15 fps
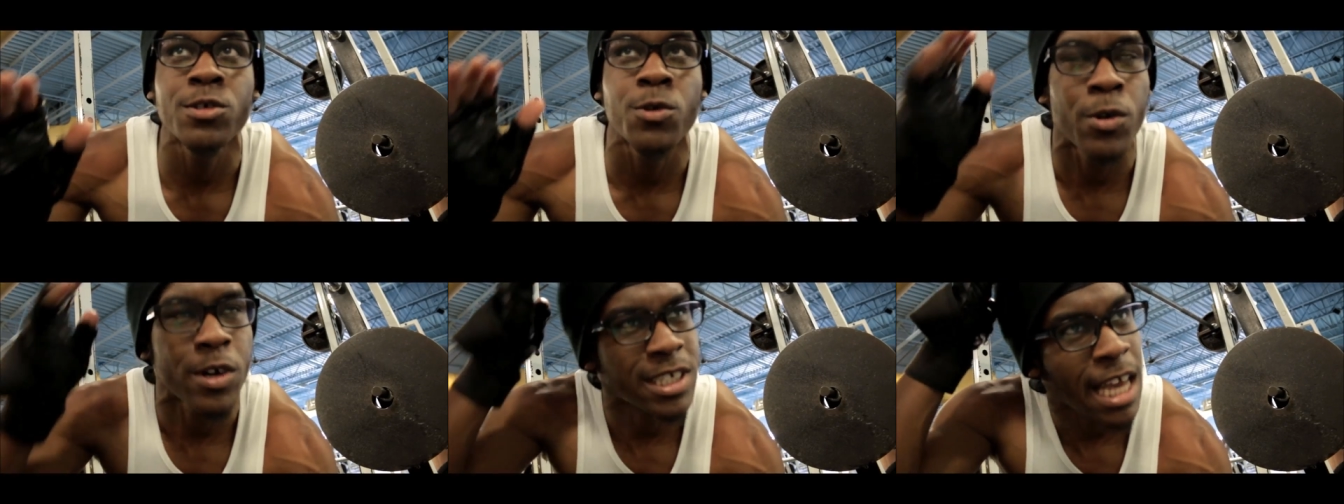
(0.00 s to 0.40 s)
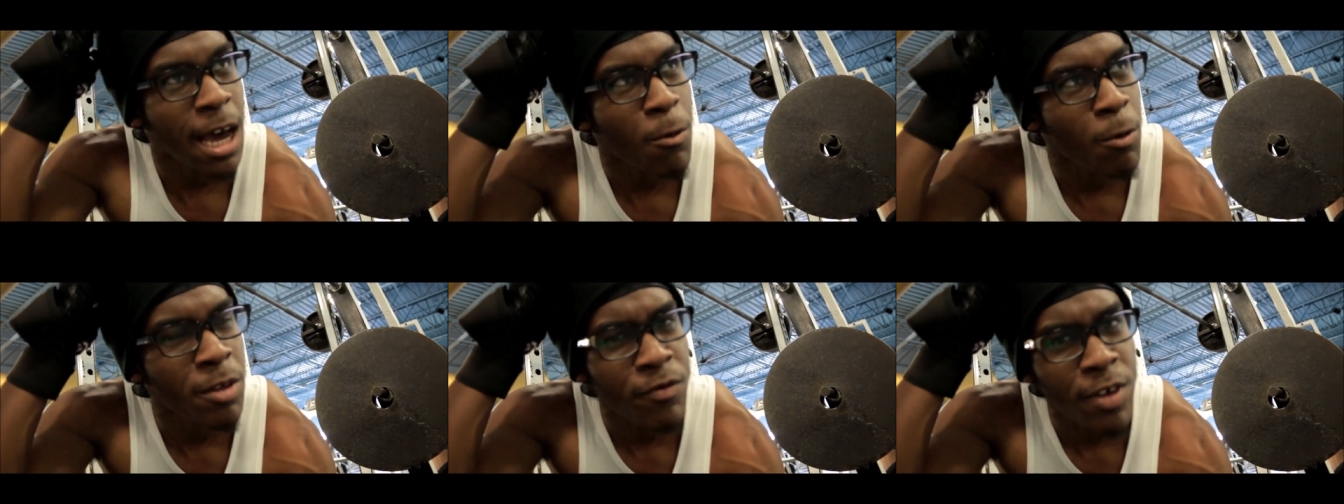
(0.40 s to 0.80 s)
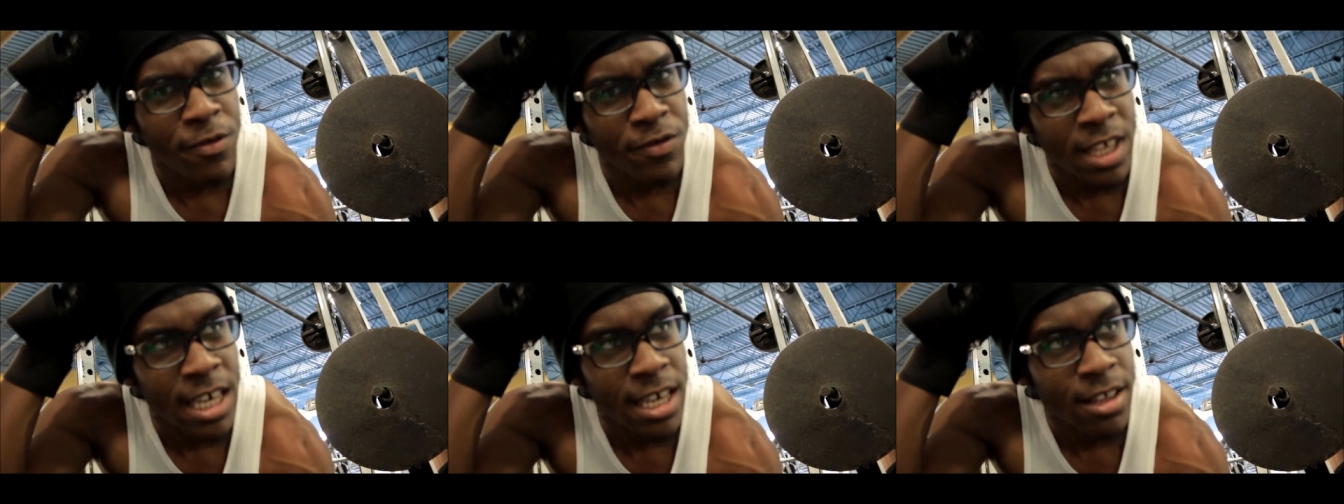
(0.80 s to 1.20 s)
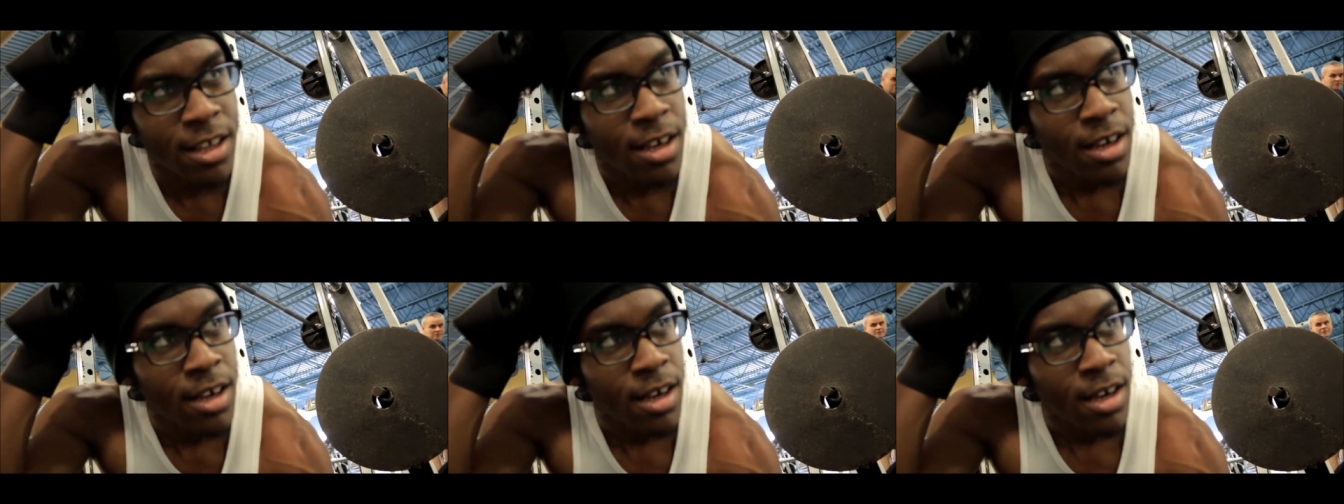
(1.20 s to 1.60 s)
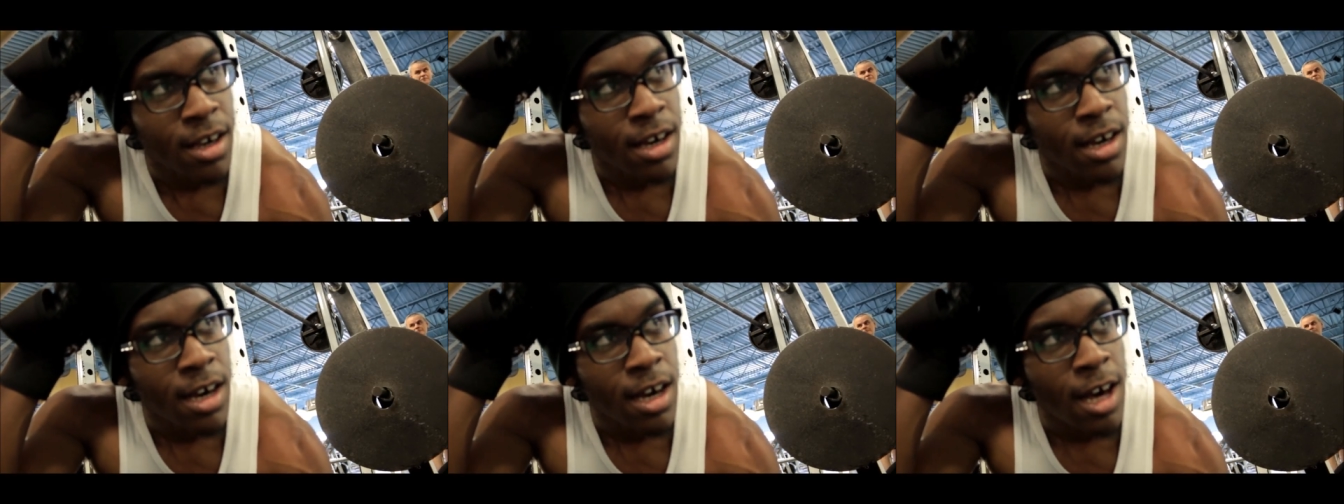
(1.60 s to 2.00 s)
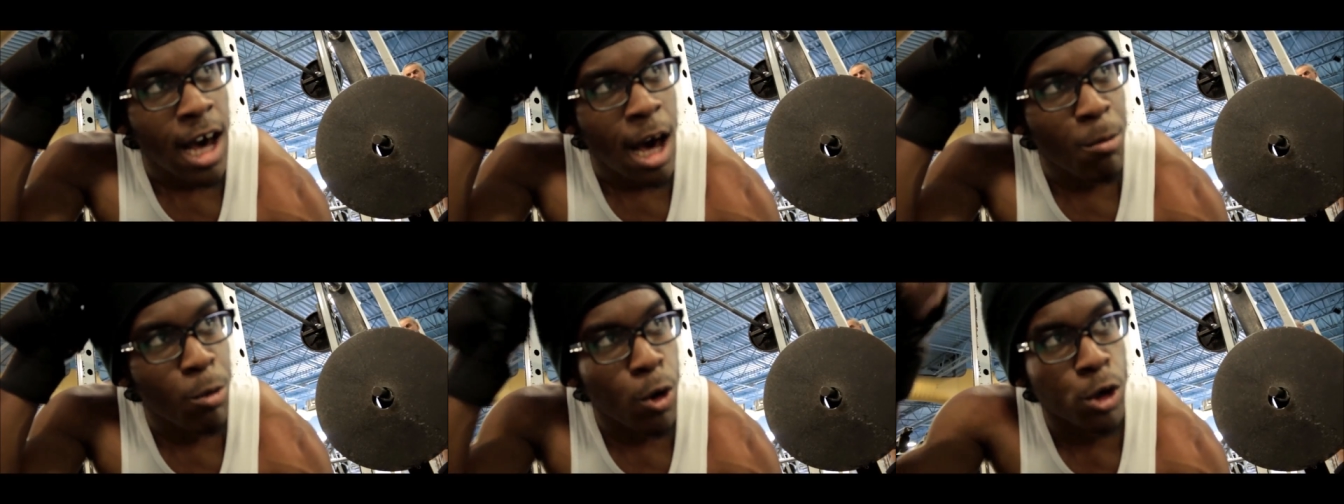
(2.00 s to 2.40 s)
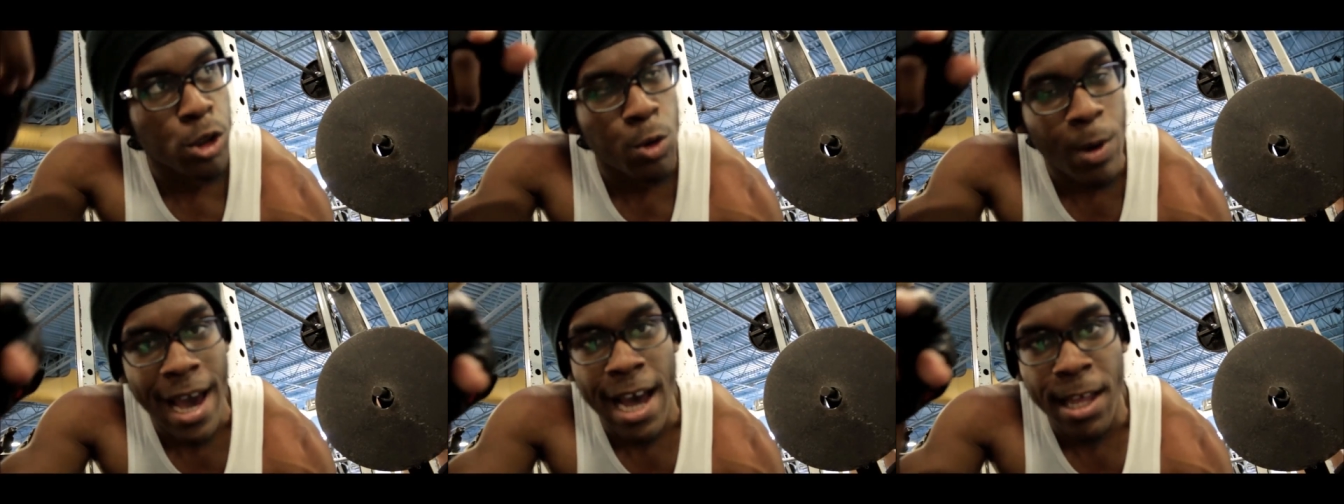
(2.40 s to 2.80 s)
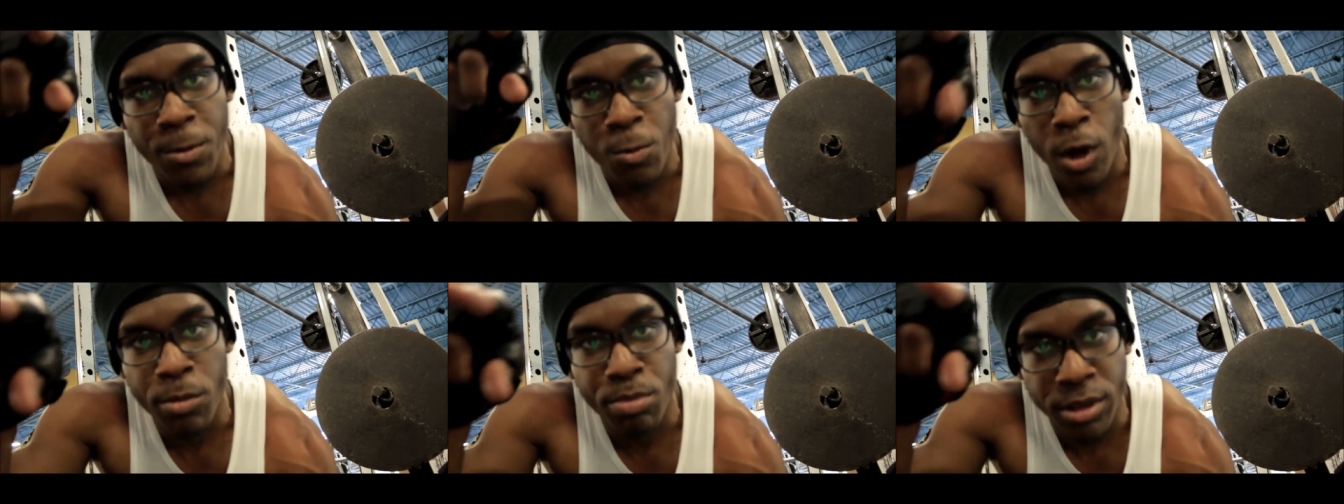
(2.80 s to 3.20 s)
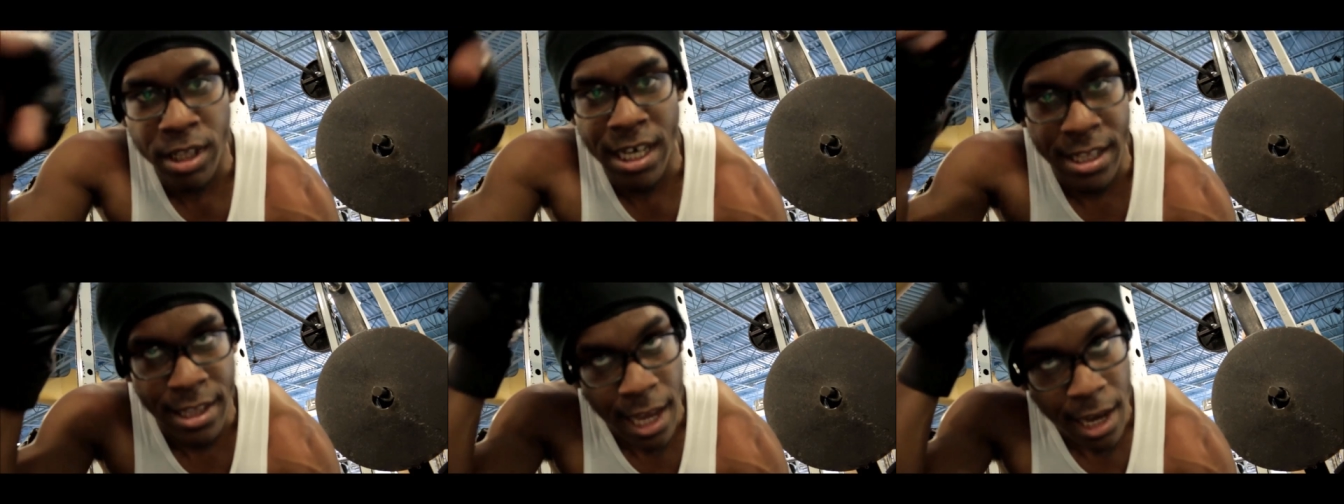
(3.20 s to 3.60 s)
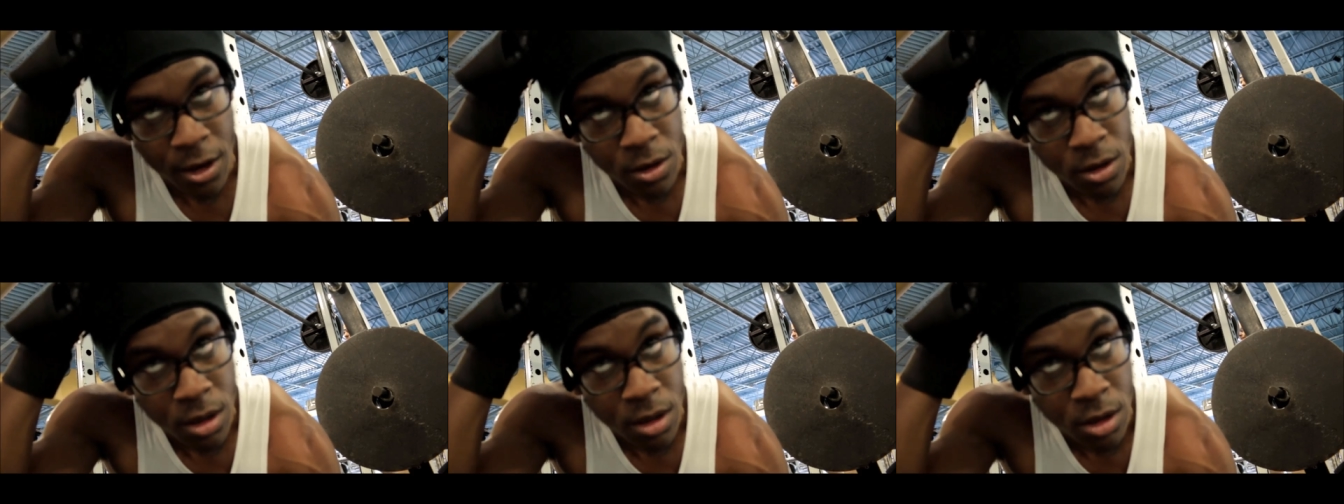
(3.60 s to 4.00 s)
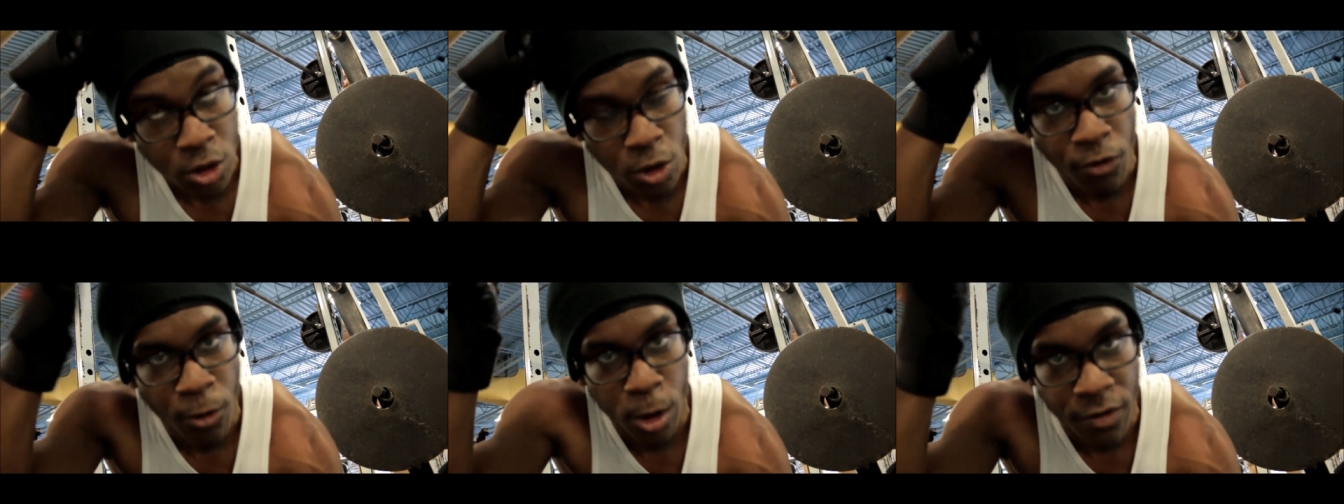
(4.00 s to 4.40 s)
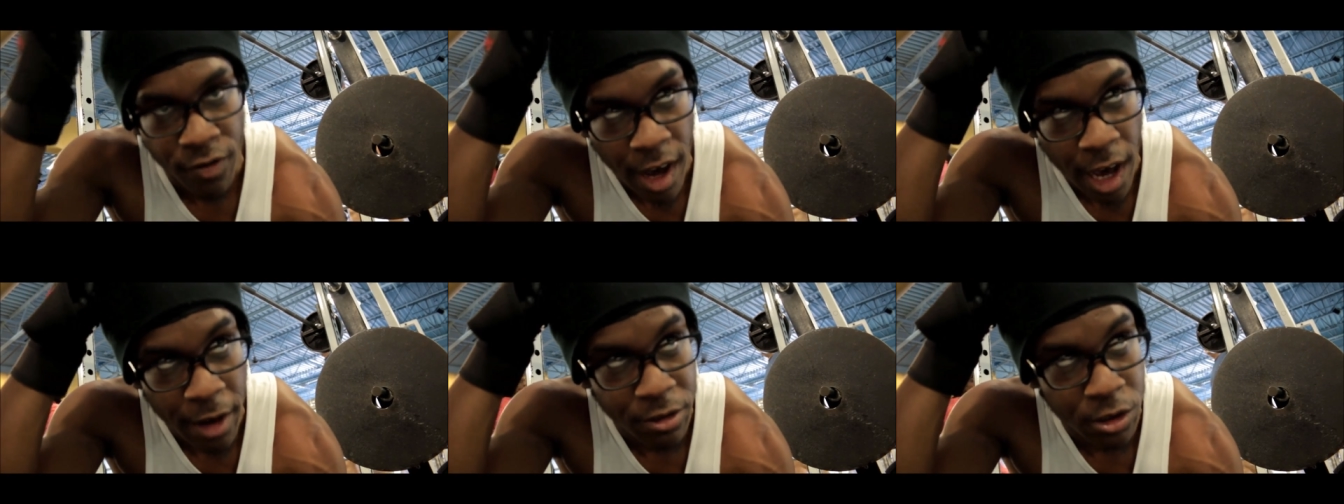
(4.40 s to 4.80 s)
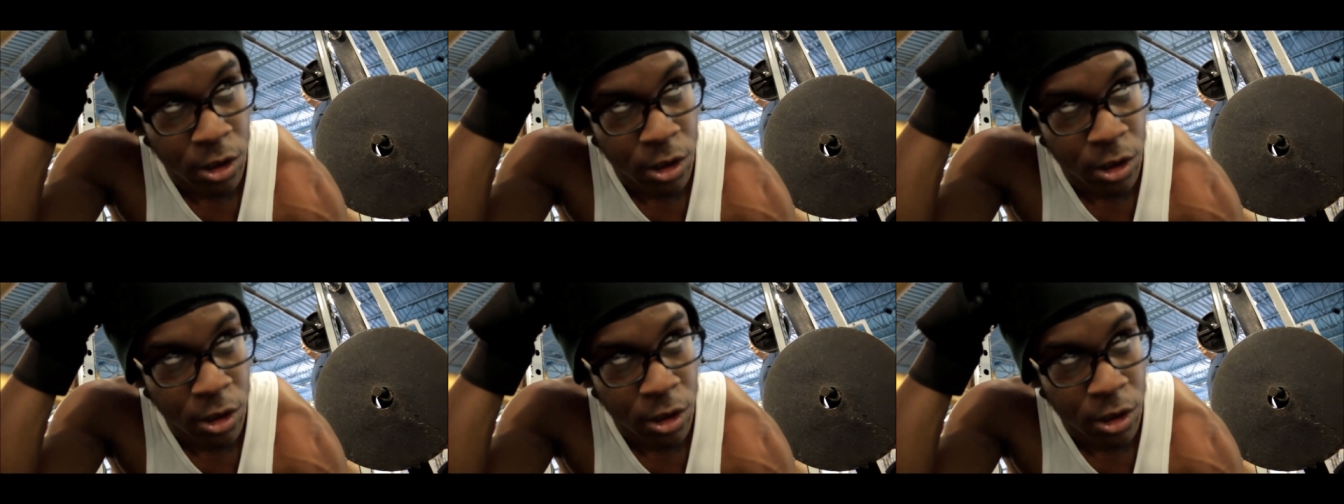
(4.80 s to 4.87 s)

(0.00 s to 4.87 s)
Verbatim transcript: So what's that? 115. I'm going to add one plate now, so 45.